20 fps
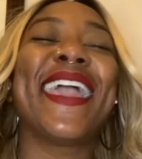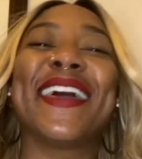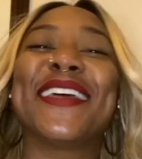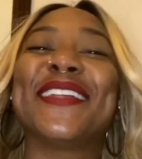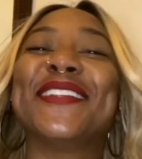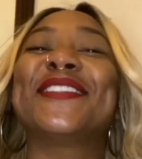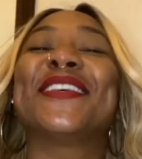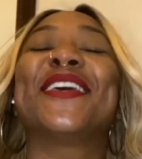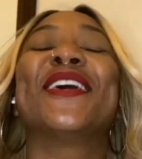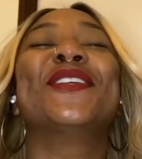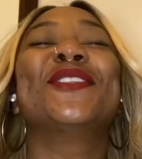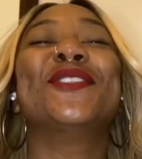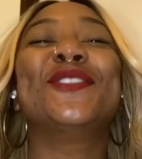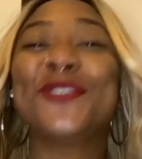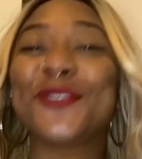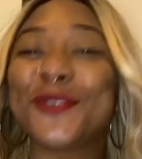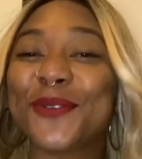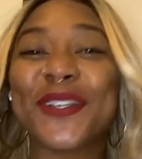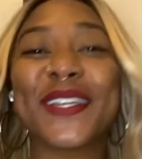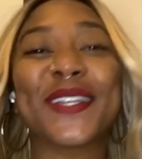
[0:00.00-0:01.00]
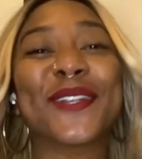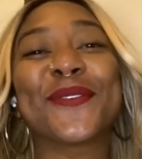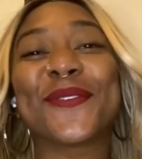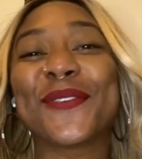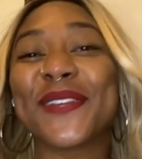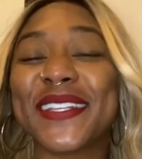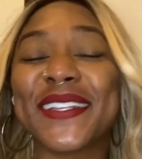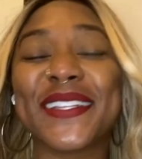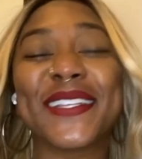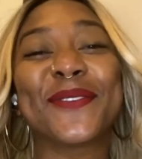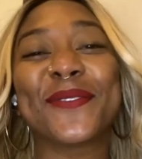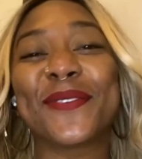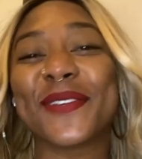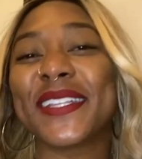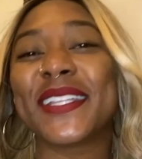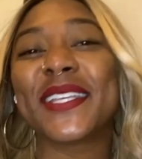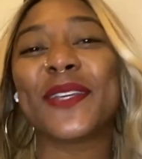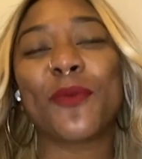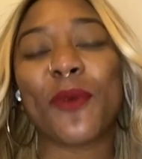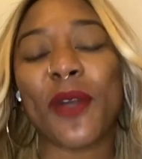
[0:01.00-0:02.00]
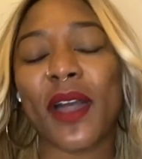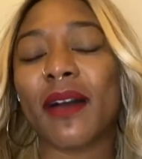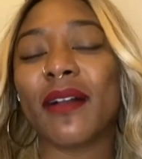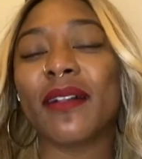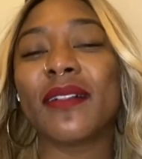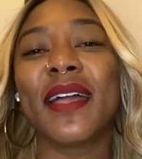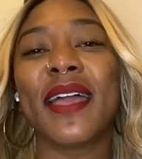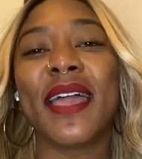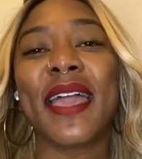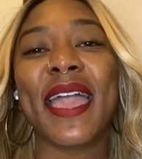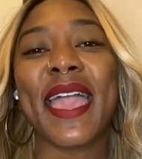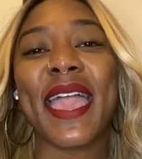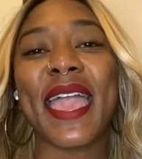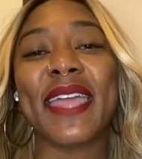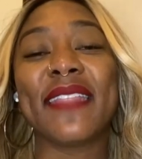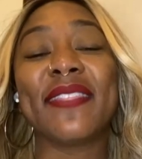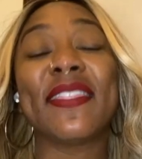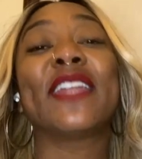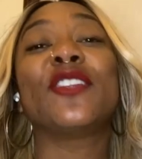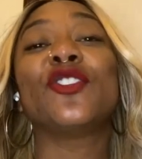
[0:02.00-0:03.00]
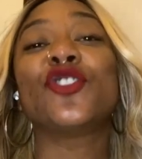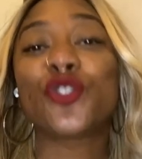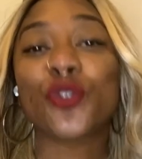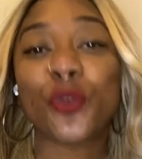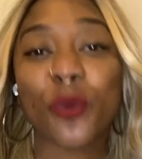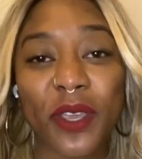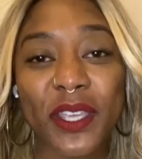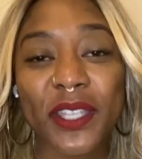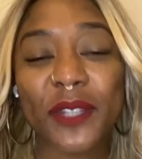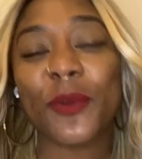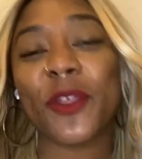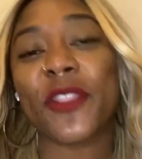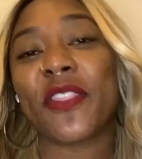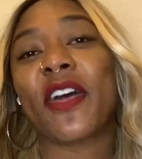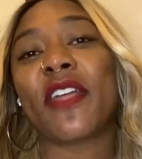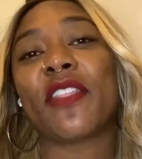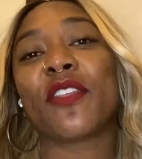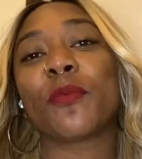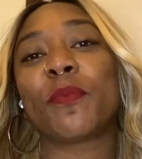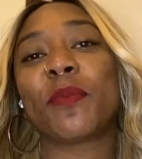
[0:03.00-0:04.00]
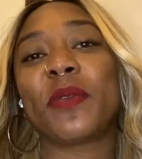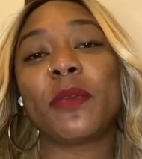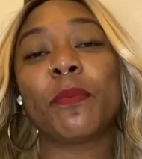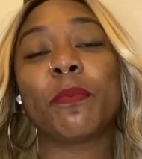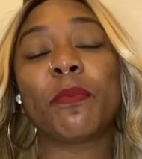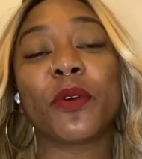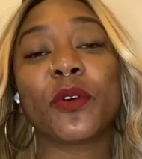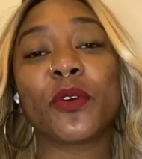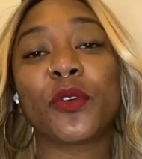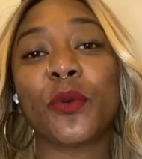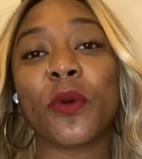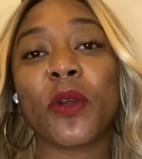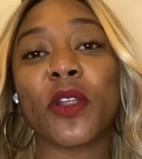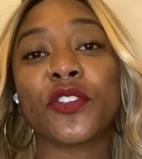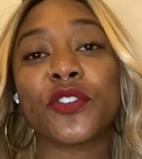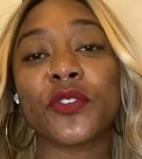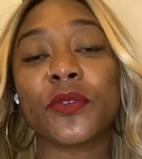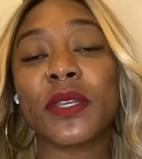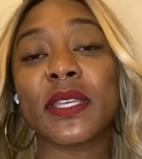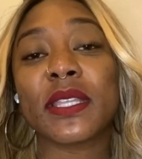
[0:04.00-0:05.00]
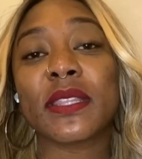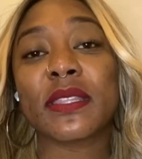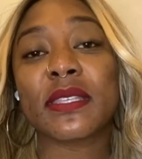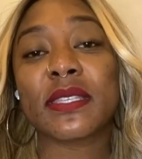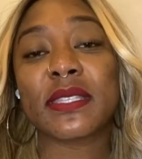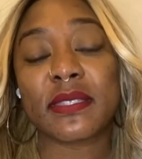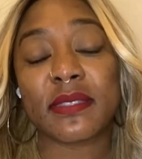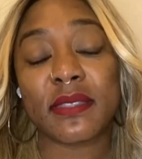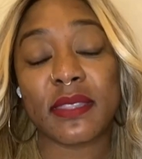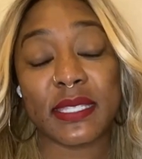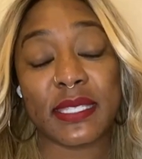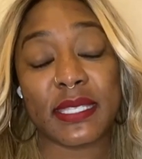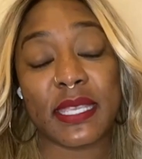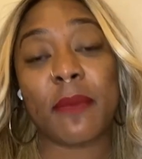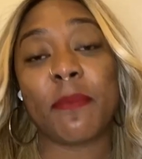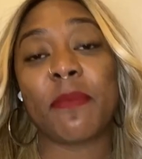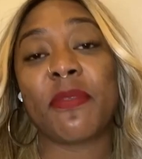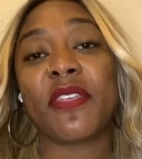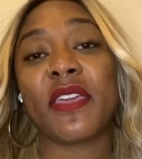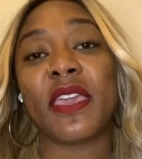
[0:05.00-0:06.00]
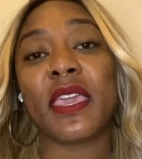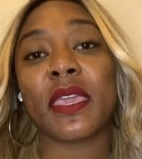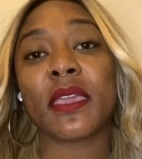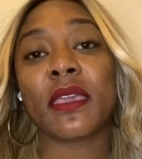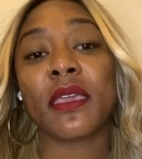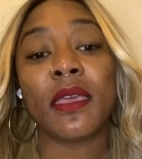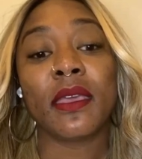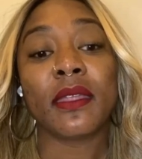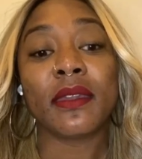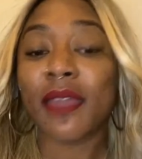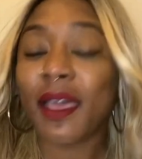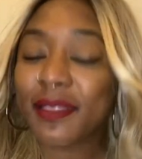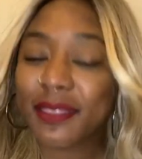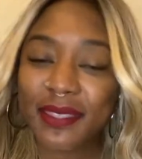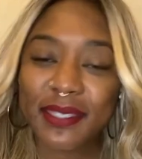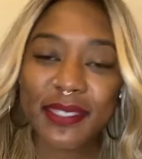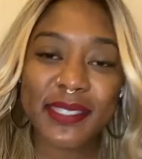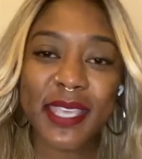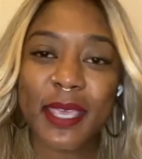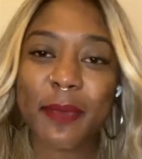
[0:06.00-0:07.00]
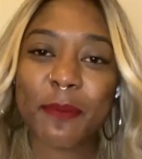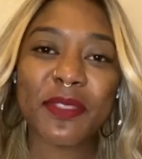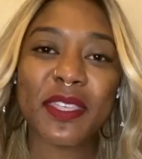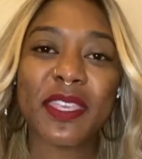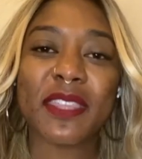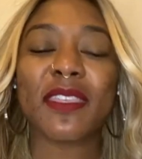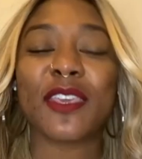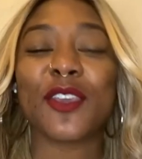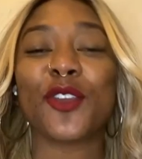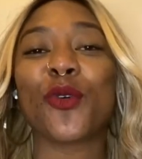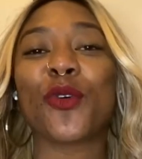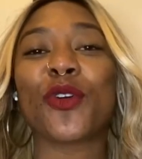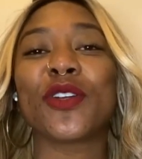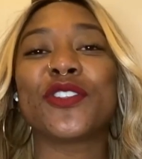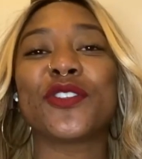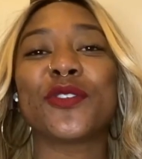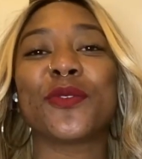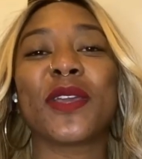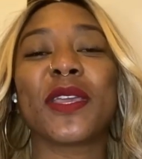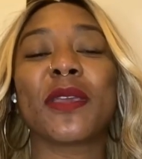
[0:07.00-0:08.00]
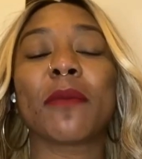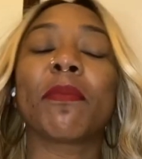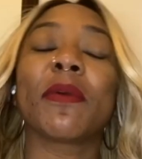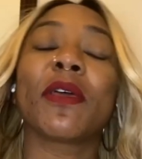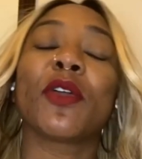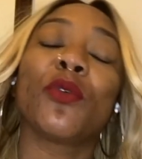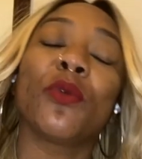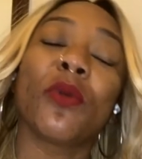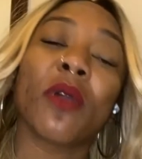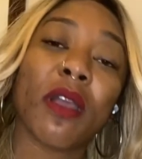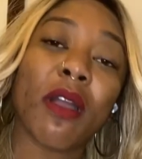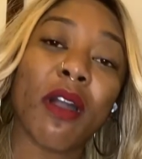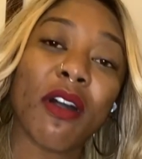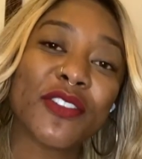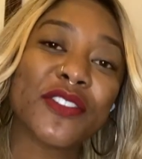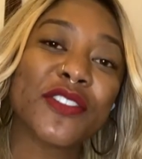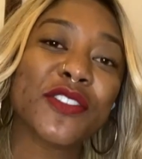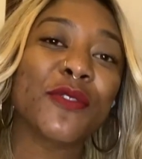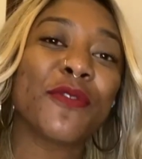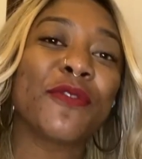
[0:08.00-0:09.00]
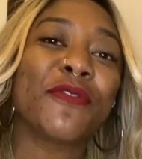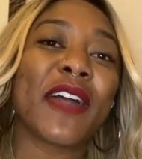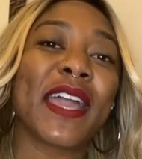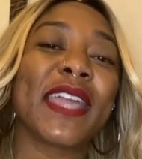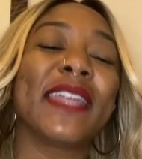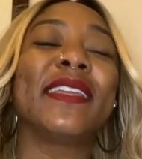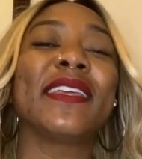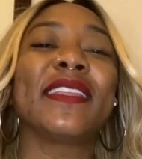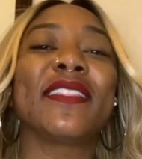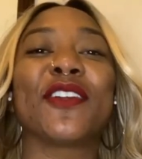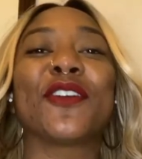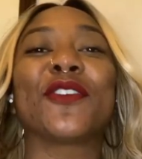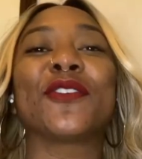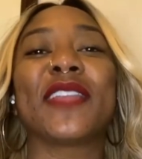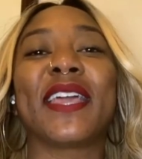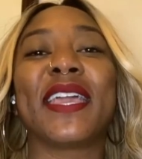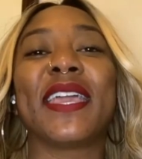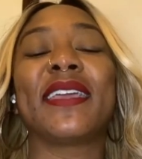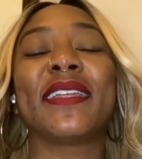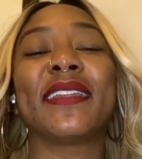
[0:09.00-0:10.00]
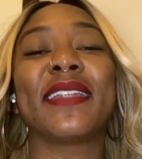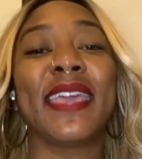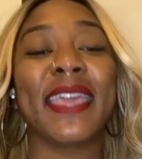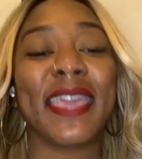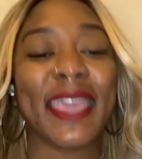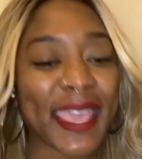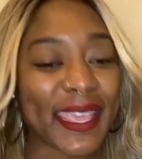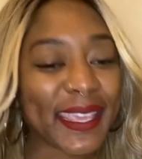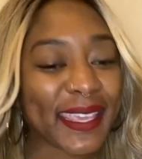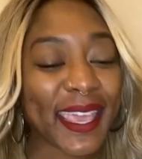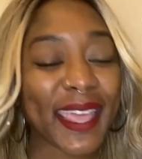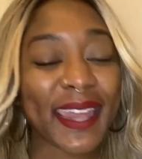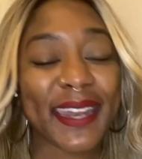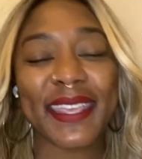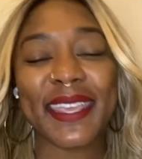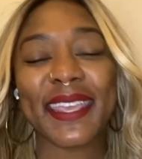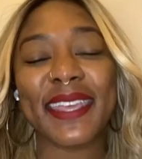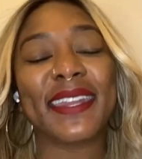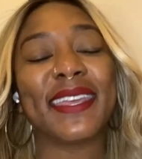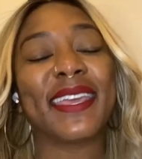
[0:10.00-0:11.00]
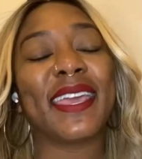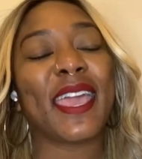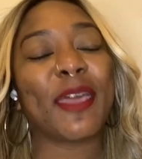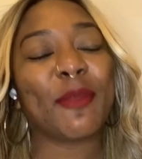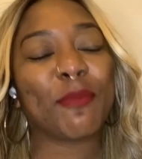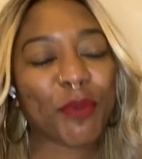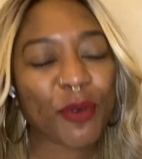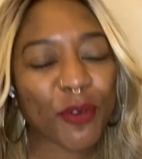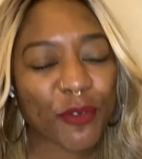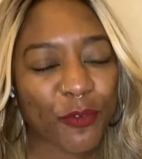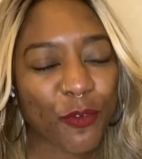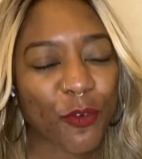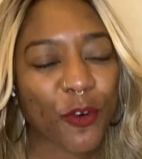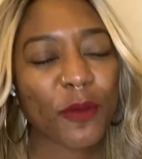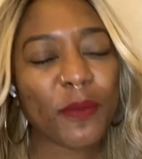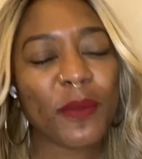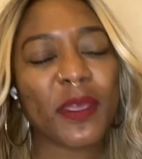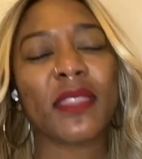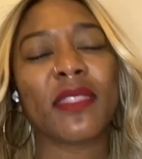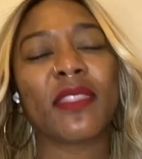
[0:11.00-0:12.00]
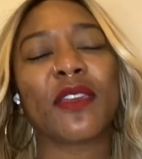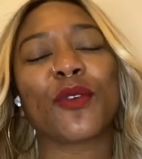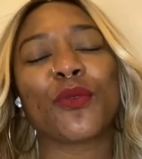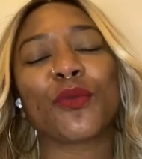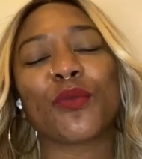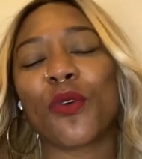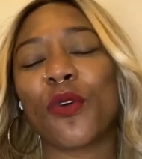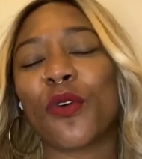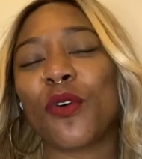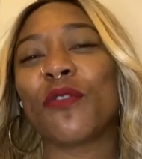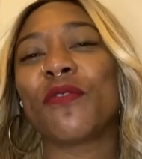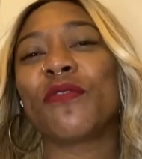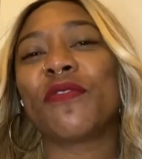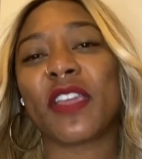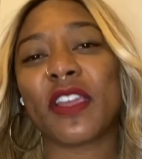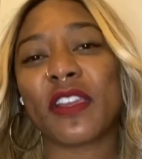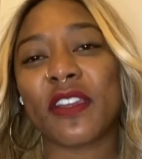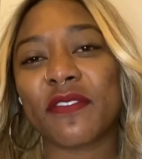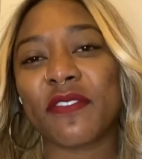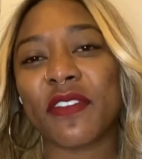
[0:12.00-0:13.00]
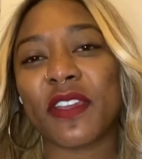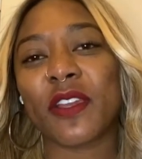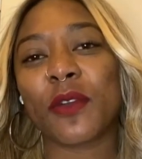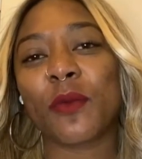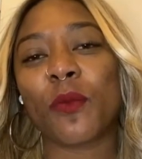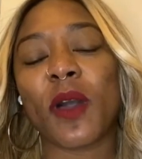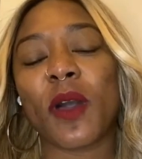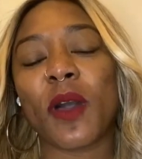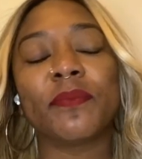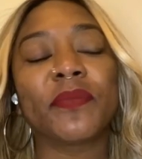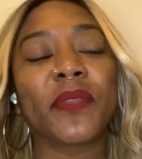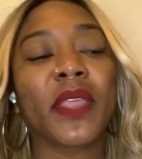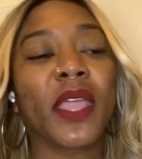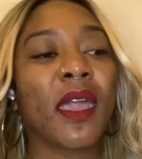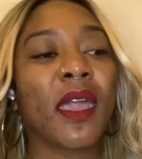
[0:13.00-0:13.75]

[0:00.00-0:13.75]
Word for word: and do it really, really well and then join with other people who are doing this, the same thing not the same thing that you're doing but who are also finding their lane and getting in it and performing their role very very well